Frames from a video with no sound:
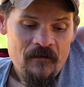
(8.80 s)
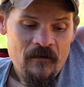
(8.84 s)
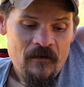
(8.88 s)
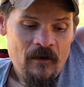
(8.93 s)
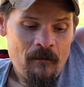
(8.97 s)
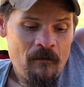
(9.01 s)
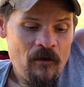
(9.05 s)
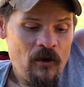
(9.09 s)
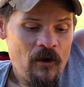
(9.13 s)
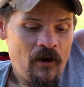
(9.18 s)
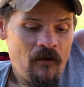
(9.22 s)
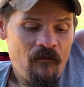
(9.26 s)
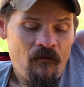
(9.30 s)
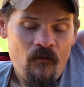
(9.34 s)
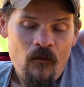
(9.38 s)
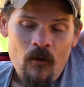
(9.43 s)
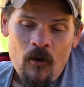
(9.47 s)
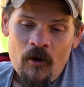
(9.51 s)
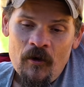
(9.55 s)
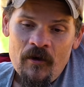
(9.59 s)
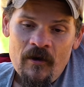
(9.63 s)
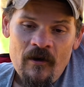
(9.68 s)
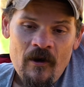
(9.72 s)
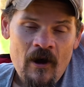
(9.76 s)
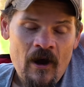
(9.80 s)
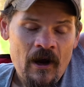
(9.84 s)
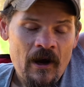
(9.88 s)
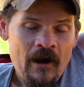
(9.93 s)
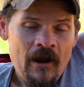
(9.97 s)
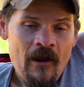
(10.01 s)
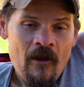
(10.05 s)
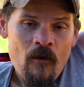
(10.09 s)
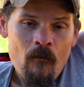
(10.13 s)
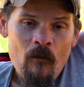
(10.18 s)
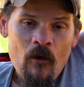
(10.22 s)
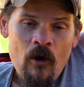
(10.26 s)
I'm looking forward to knocking
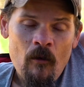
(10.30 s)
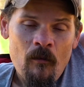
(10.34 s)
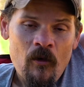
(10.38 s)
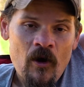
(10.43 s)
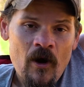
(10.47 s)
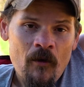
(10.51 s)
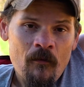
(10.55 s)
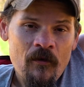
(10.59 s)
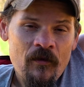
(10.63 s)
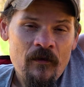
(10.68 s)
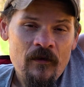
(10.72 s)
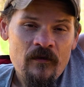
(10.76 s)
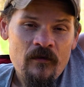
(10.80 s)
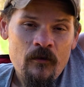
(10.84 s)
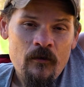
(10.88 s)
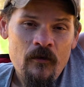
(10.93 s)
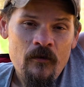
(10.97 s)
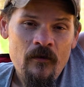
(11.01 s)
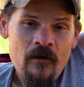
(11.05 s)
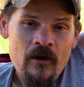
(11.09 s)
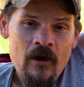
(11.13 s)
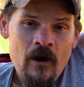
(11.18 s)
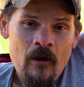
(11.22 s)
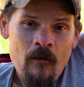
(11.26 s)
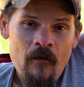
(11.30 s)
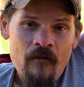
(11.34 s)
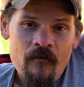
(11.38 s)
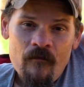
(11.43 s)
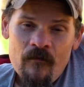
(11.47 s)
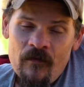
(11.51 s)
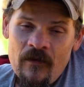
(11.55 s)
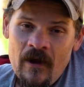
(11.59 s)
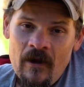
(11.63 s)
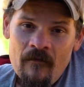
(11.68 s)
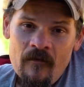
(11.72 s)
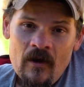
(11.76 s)
out of the ballpark with this crew that
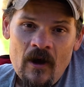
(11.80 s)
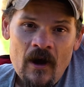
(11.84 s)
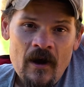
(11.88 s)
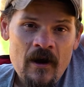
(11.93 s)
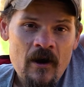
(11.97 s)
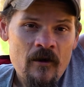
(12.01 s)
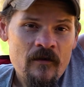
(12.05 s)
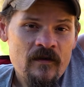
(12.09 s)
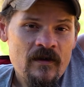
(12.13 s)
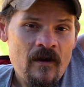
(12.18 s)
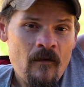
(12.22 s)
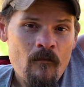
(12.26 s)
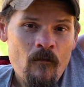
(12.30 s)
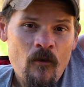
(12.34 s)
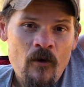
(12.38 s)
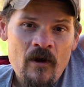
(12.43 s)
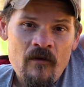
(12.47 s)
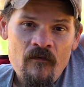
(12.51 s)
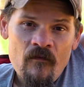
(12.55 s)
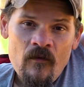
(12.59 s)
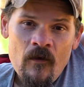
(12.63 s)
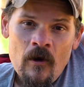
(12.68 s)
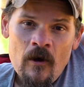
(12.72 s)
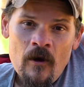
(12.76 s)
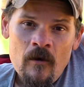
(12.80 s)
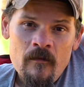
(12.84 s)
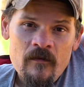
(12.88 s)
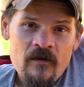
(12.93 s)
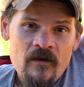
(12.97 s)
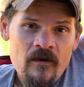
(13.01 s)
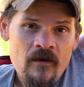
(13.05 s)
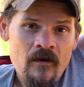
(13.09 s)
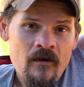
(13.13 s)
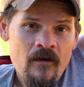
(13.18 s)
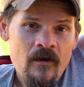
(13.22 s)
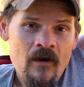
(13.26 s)
I've got here, 7 Point Farms,
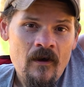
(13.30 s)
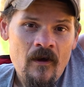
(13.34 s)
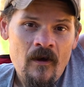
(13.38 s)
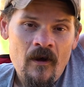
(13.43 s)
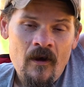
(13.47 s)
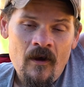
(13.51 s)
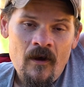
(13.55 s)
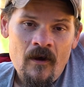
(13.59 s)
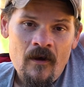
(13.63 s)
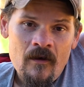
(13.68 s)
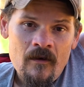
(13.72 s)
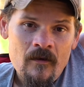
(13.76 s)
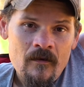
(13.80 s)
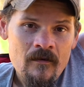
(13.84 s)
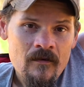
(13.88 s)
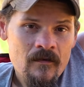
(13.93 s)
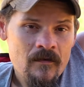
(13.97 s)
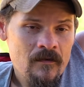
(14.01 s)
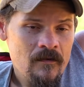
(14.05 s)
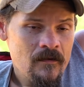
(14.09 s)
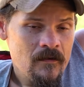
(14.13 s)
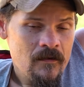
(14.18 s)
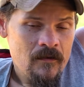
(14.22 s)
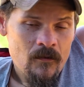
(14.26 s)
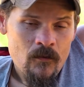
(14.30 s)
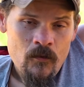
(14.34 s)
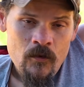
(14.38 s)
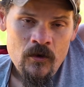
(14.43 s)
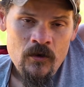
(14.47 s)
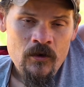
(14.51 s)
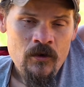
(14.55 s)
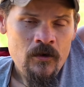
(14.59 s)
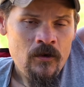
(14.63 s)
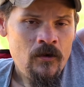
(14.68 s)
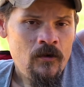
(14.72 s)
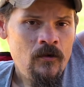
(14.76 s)
and
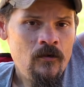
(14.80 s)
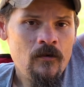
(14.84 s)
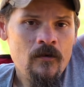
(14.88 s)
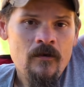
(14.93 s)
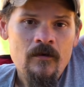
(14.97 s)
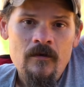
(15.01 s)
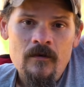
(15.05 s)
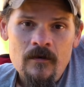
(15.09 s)
woohoo!